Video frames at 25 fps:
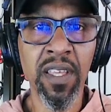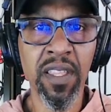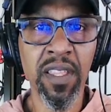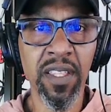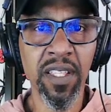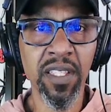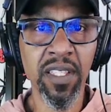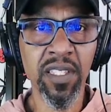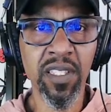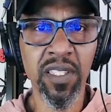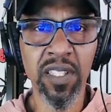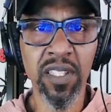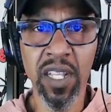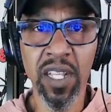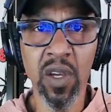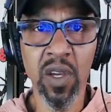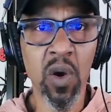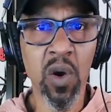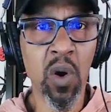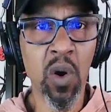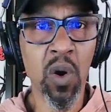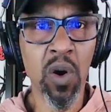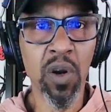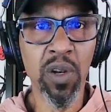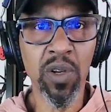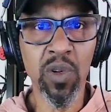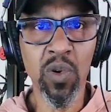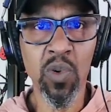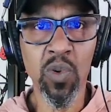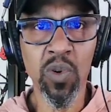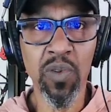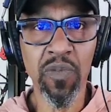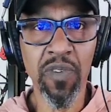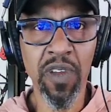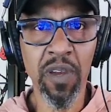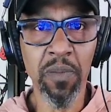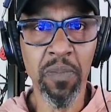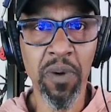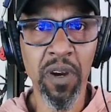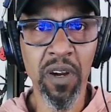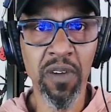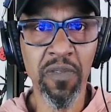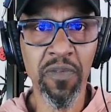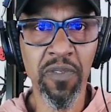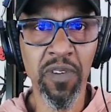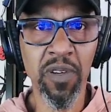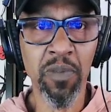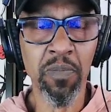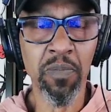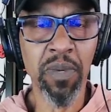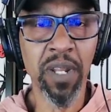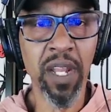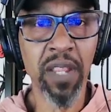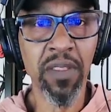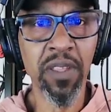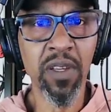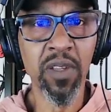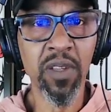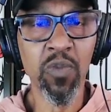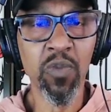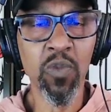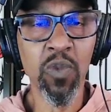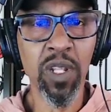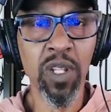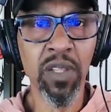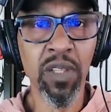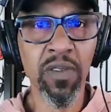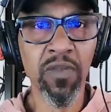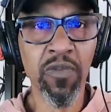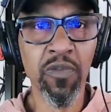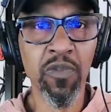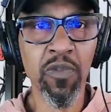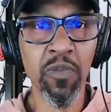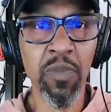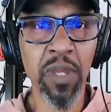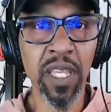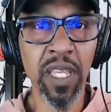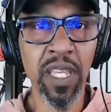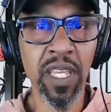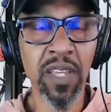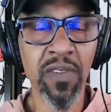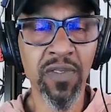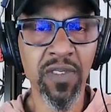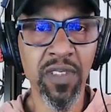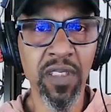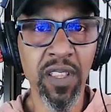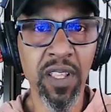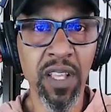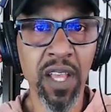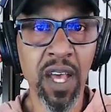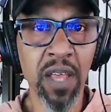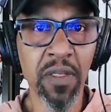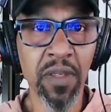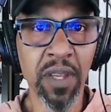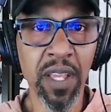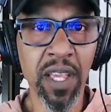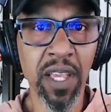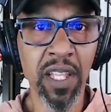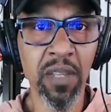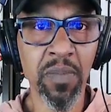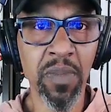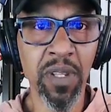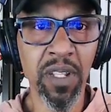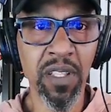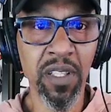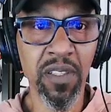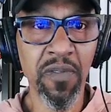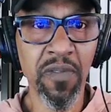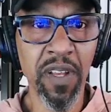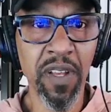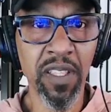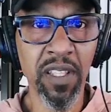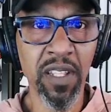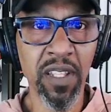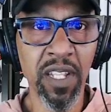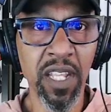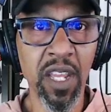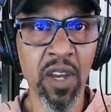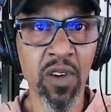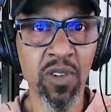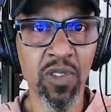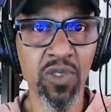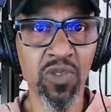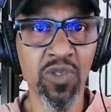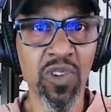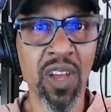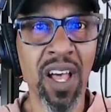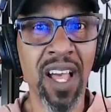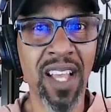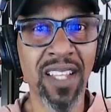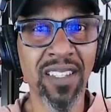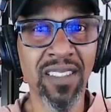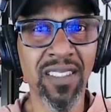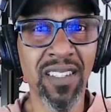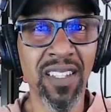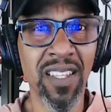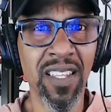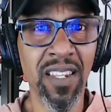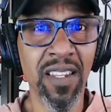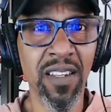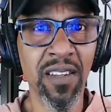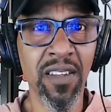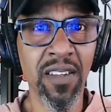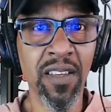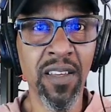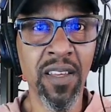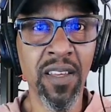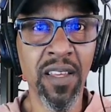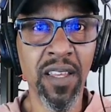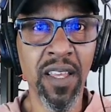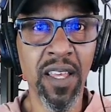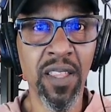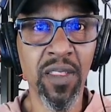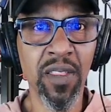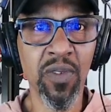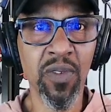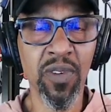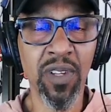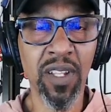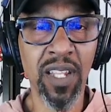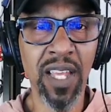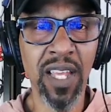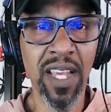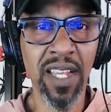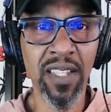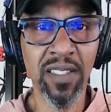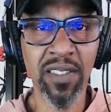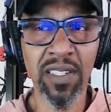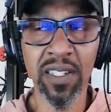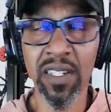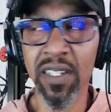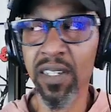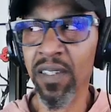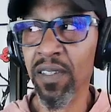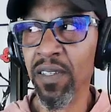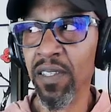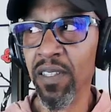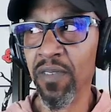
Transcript: This is like a hardcore vampire film, but I think what, for me, gives it the Gothic element is the fact that the characters are isolated and they're in Alaska.